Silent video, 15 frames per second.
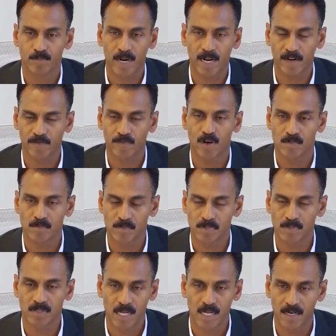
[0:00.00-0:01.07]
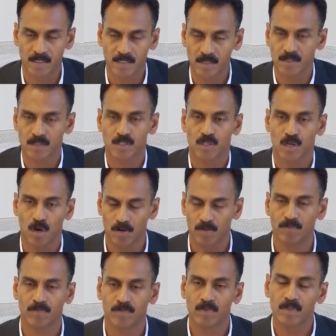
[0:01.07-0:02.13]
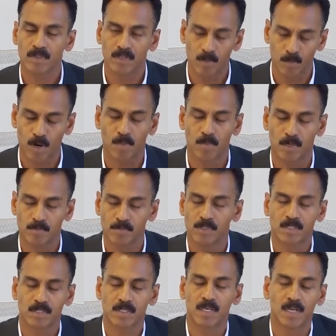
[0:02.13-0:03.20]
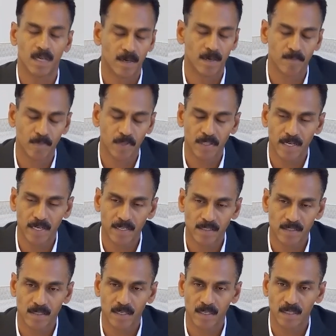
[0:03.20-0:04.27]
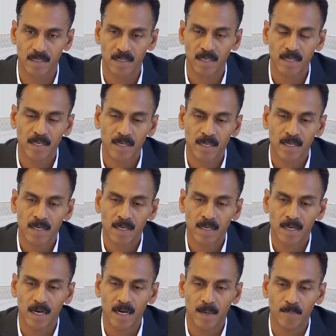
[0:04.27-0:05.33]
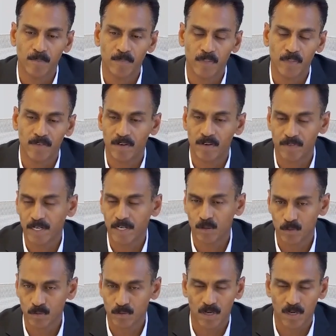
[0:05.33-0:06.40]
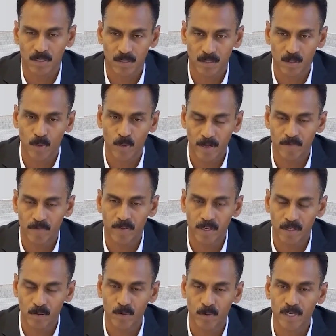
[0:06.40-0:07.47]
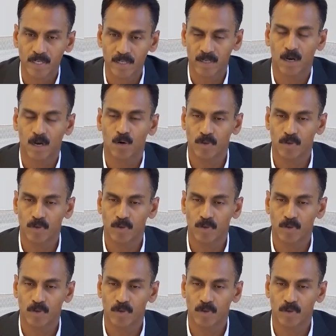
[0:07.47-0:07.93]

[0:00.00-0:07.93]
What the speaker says: platforms that doesn't solve the problems in the industry, even if they do not in the way we do it, how